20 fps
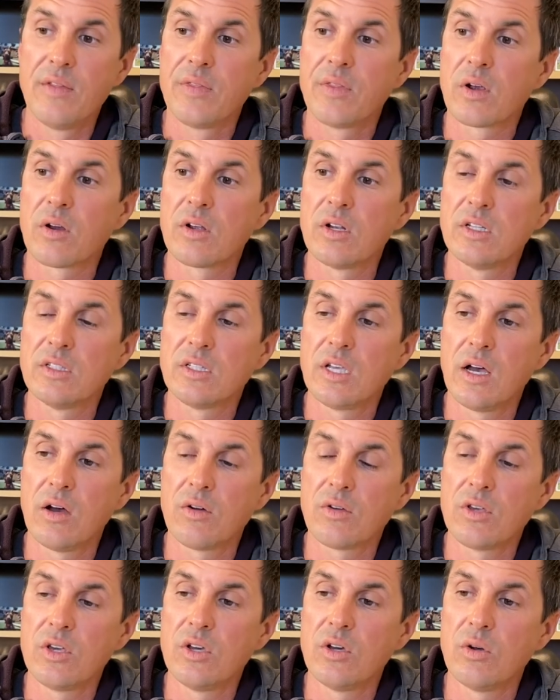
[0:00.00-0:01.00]
They're gonna
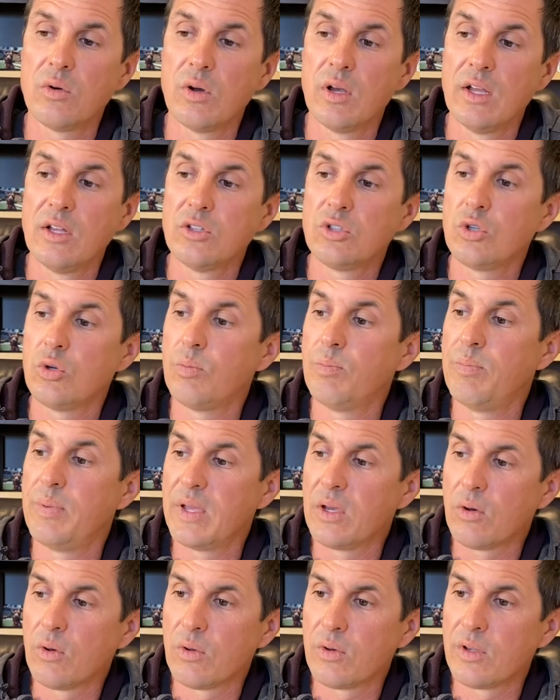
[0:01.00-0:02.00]
tell you to
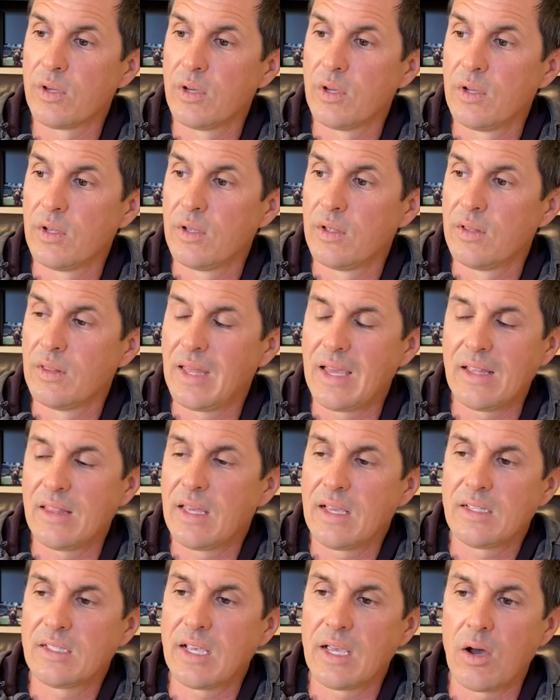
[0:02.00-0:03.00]
build,
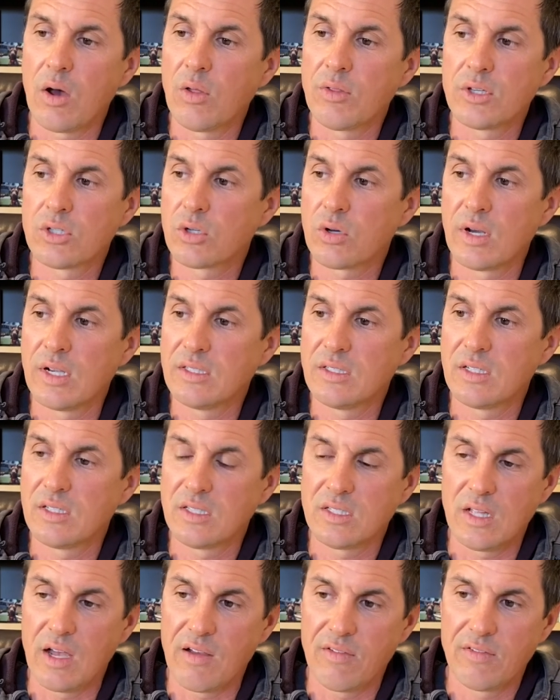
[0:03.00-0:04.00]
they say all this crazy
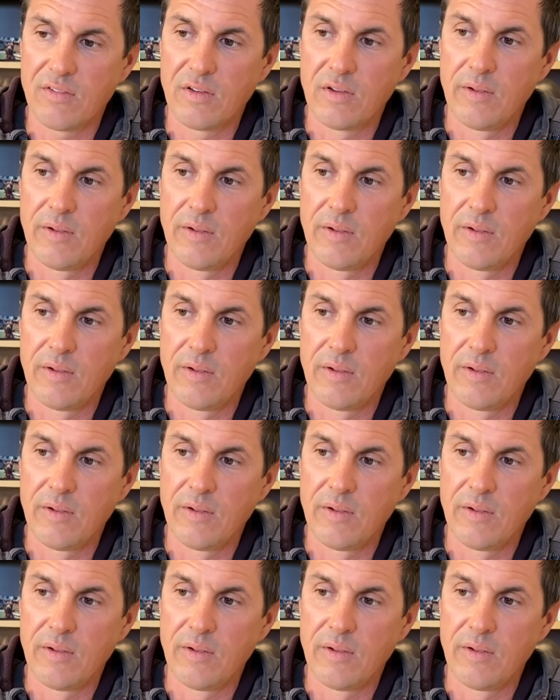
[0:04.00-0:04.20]
stuff.